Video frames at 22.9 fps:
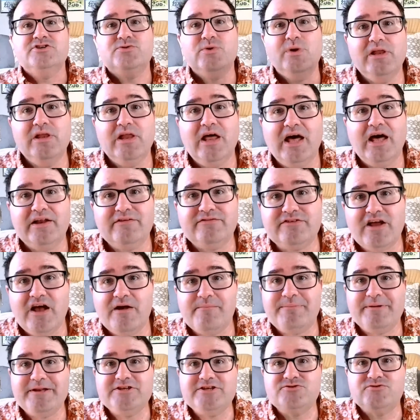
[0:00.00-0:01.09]
So a lot of
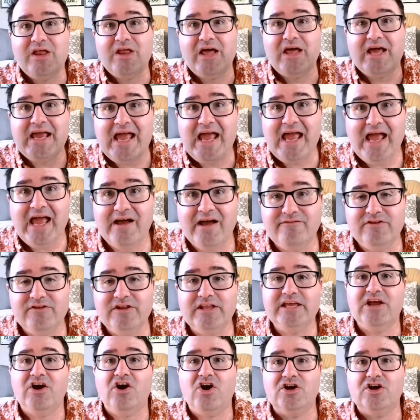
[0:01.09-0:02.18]
companies rely
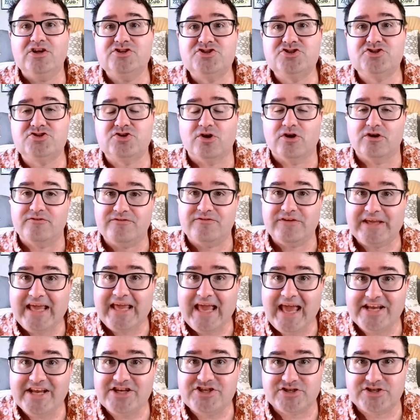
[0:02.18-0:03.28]
heavily on
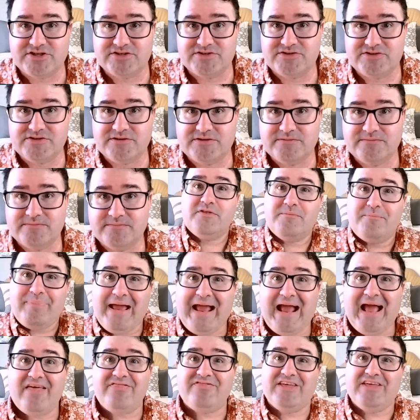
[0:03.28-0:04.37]
certifications. So the
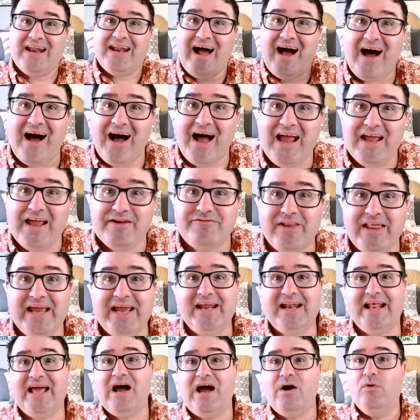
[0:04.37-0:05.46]
path that I've
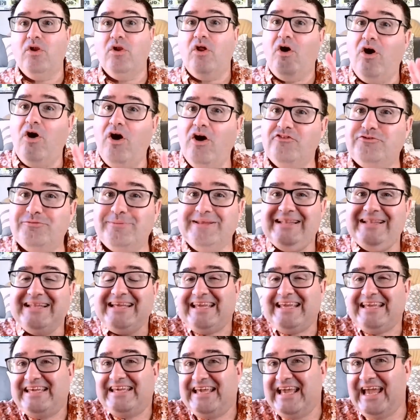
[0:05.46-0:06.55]
laid out will
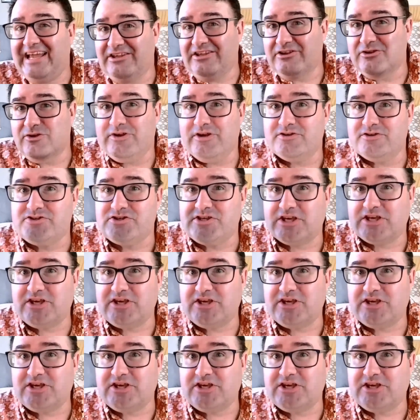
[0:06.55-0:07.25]
ultimately get you your